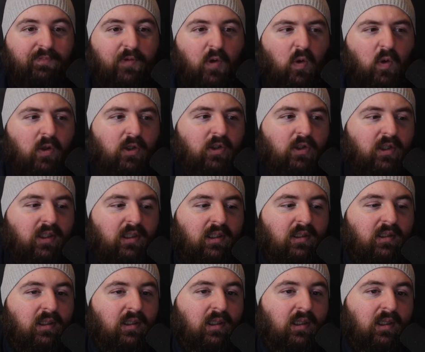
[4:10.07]
or you
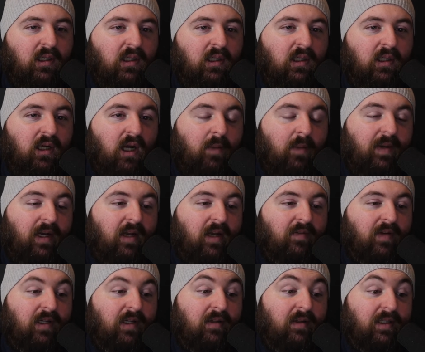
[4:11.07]
can. I mean, I've
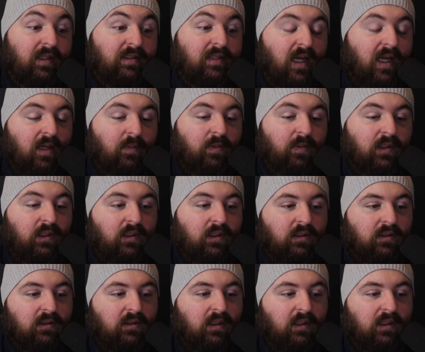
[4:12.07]
had things happen